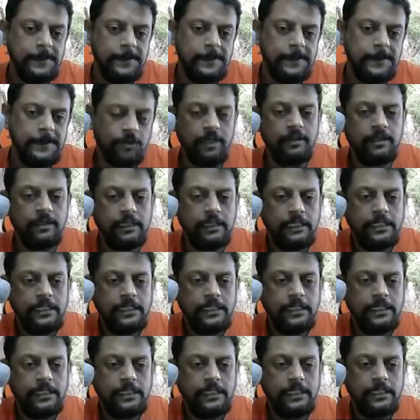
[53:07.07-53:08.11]
Okay,
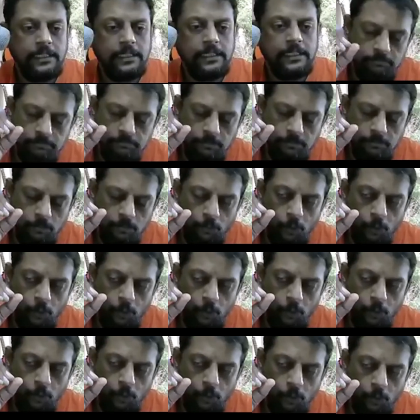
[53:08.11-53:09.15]
so
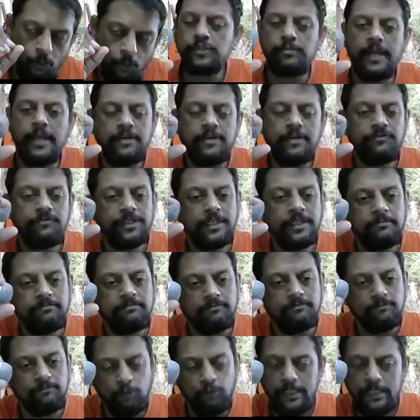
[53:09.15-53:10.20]
whatever he has planned for them
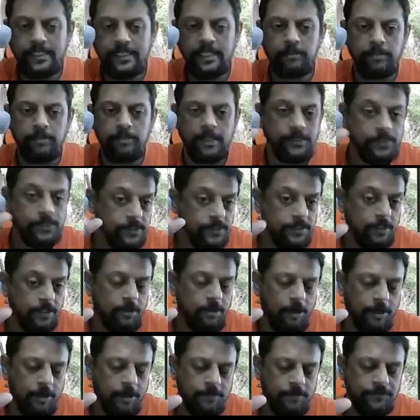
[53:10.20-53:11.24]
will take place. He is the
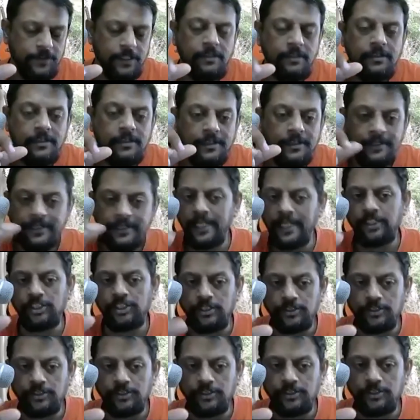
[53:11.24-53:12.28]
God of the
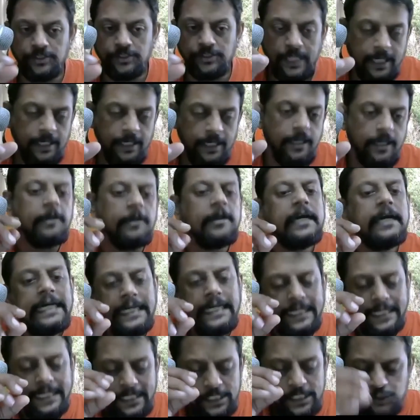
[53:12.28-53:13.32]
nations. Secondly,
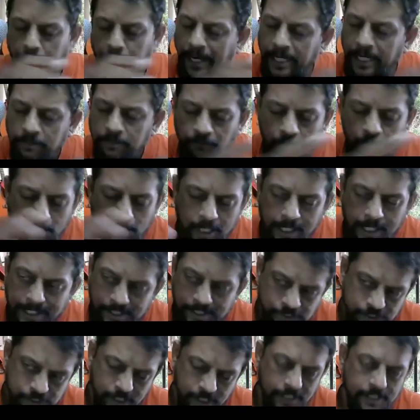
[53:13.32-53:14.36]
in spite of all our
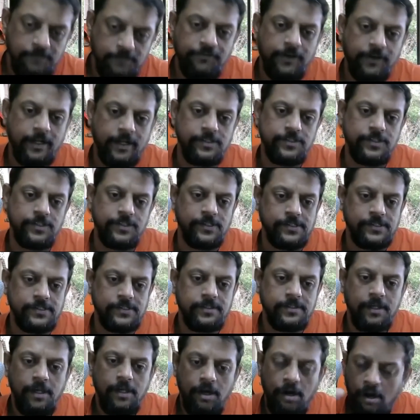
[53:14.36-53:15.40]
external differences,
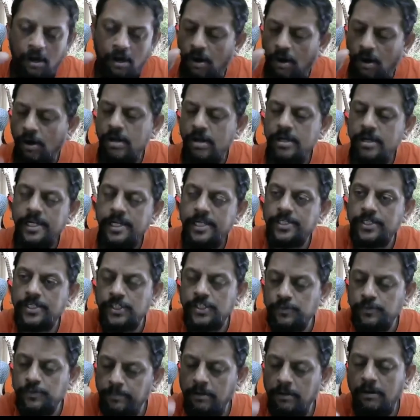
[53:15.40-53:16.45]
all nations
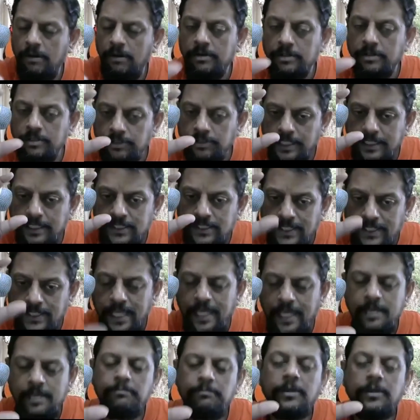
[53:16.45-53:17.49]
belong to the
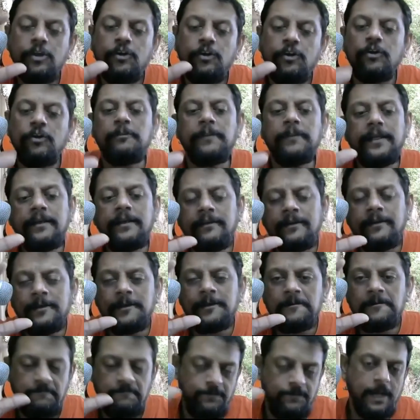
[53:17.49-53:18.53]
same human
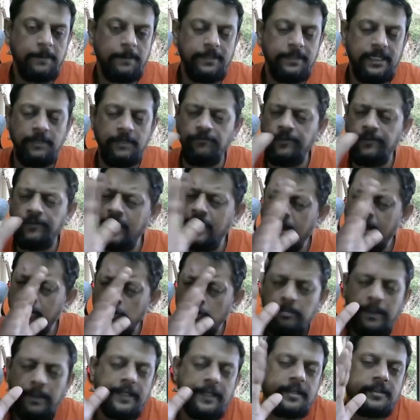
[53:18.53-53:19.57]
family. We are no
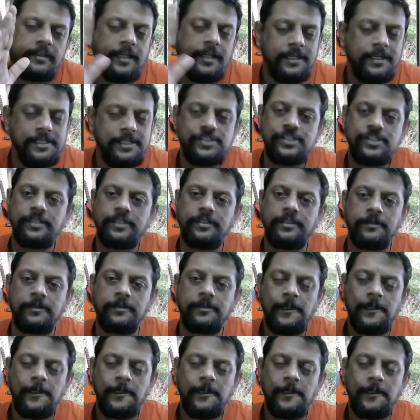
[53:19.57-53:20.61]
better than each other.
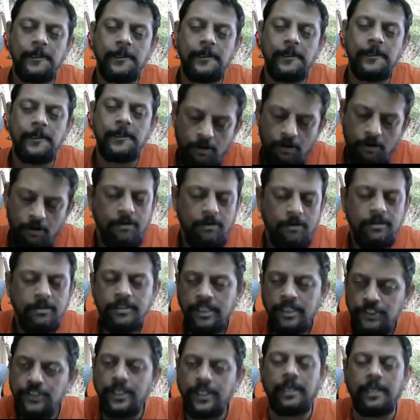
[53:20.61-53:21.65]
We are all the
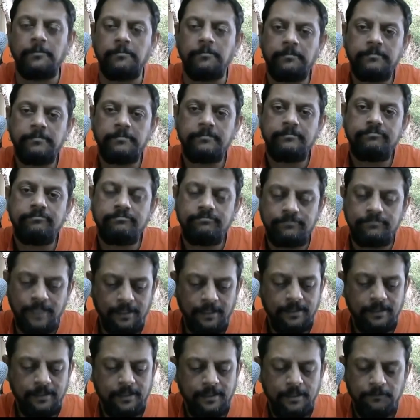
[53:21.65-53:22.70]
same. Okay,
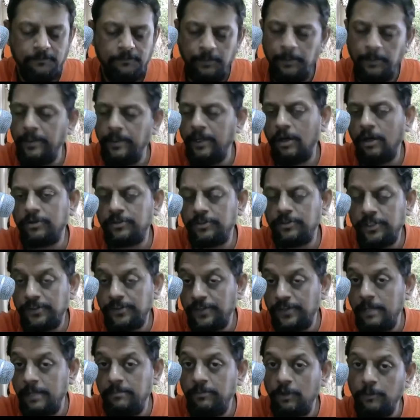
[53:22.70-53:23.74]
we belong to the
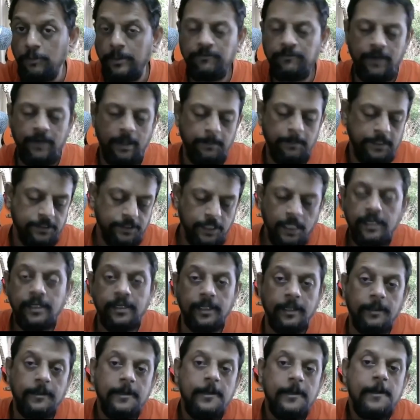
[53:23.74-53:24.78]
same human family.
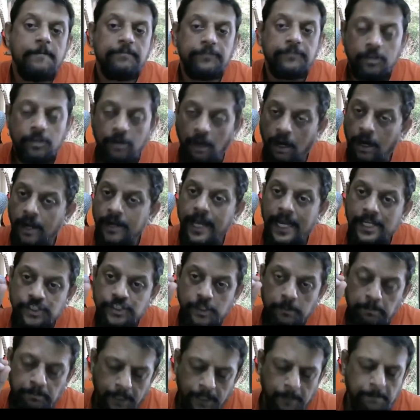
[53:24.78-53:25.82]
Thirdly, God has a
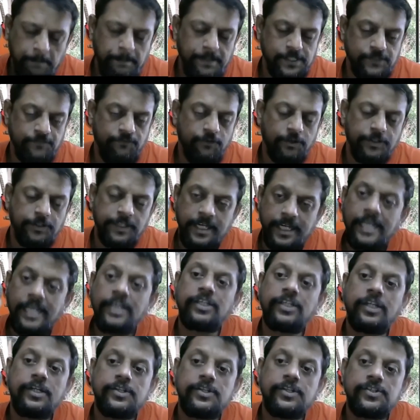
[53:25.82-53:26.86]
purpose for the
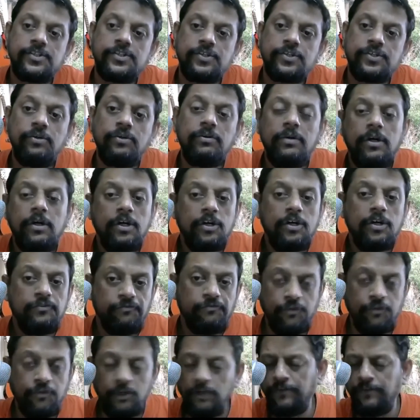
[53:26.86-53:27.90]
nations to
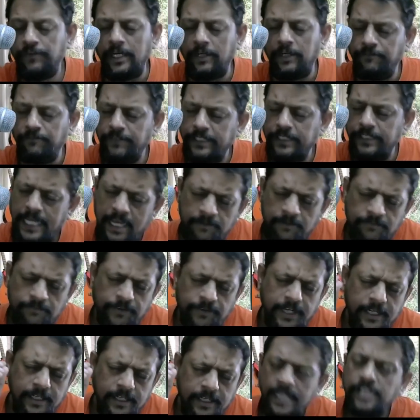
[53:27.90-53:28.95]
fulfill. With every
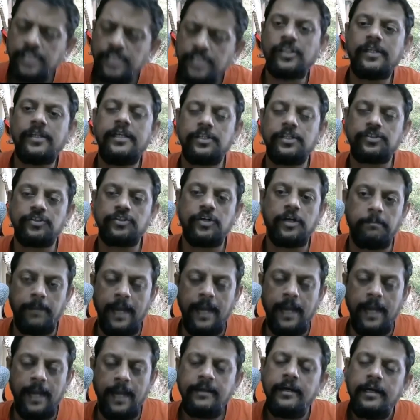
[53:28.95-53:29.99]
nation, He has got a
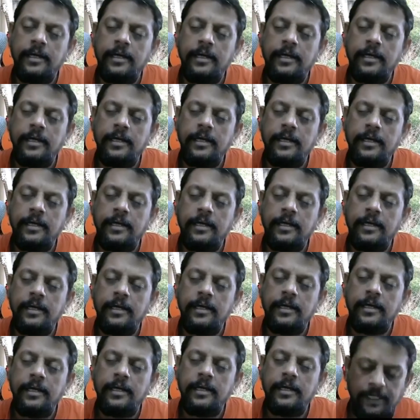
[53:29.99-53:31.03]
plan. With every
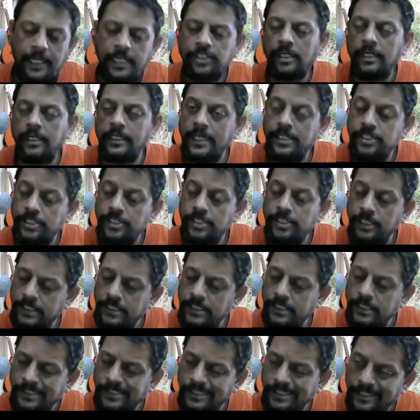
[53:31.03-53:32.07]
nation, it has this
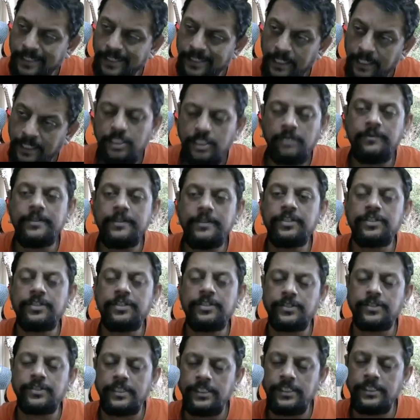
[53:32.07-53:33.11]
connection with
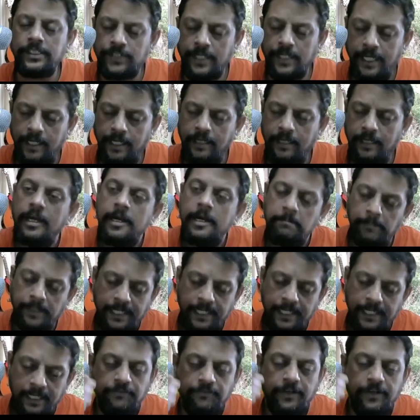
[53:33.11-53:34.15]
Israel, but
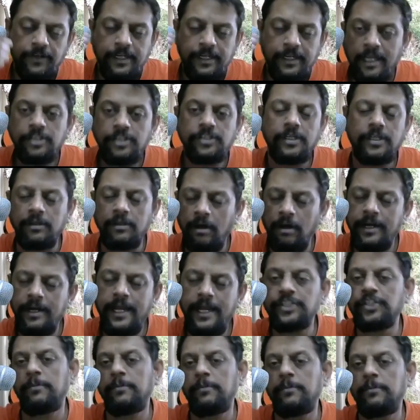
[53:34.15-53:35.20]
every nation, God has a
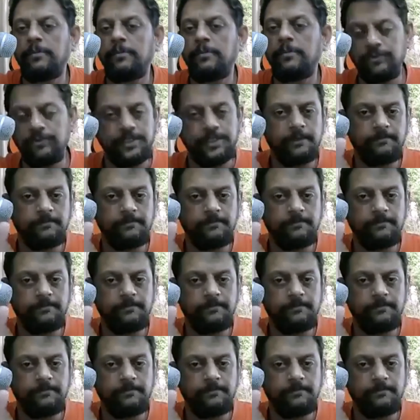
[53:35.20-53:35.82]
plan for them.